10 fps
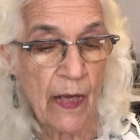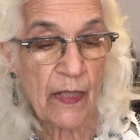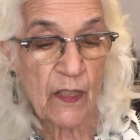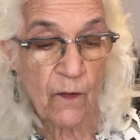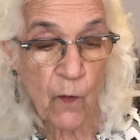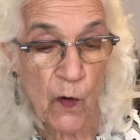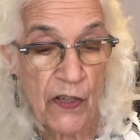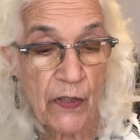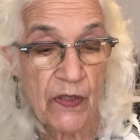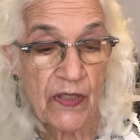It's
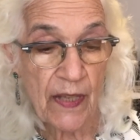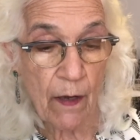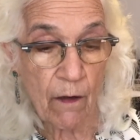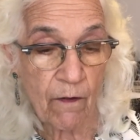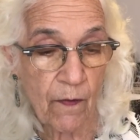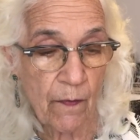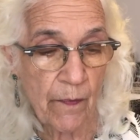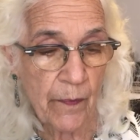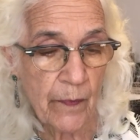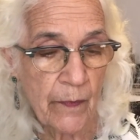for yourself.
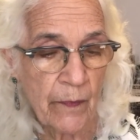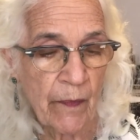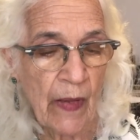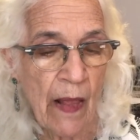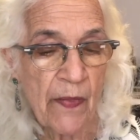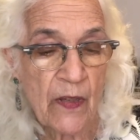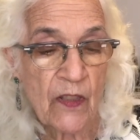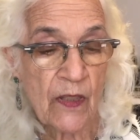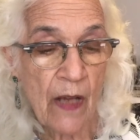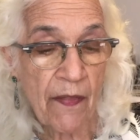
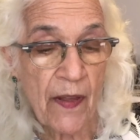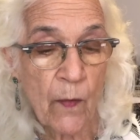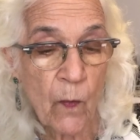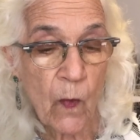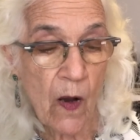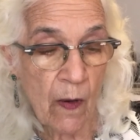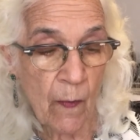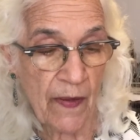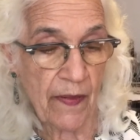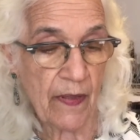There's nothing
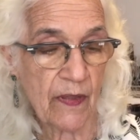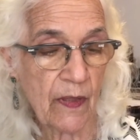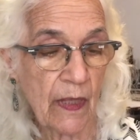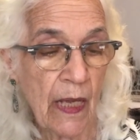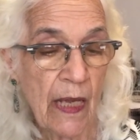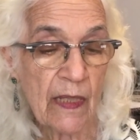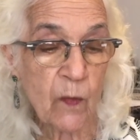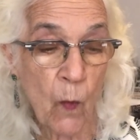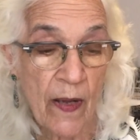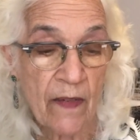wrong with this.
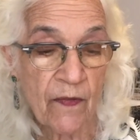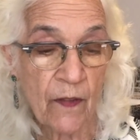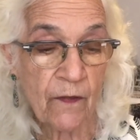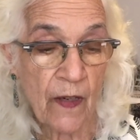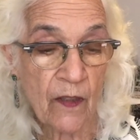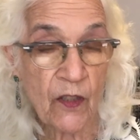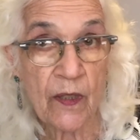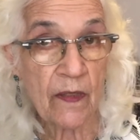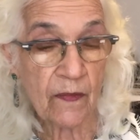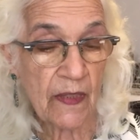It's one of the
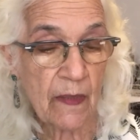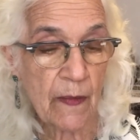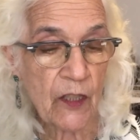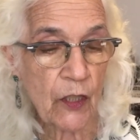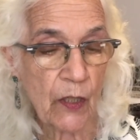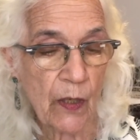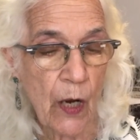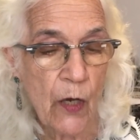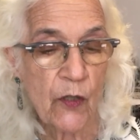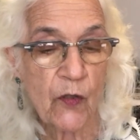functions of literature,
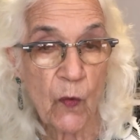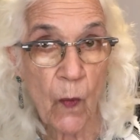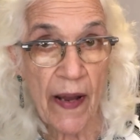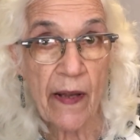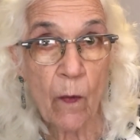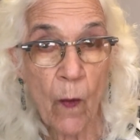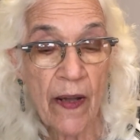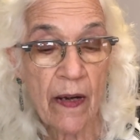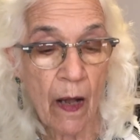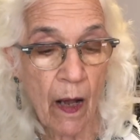to wake
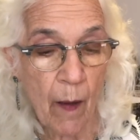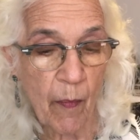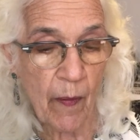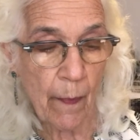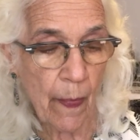one up.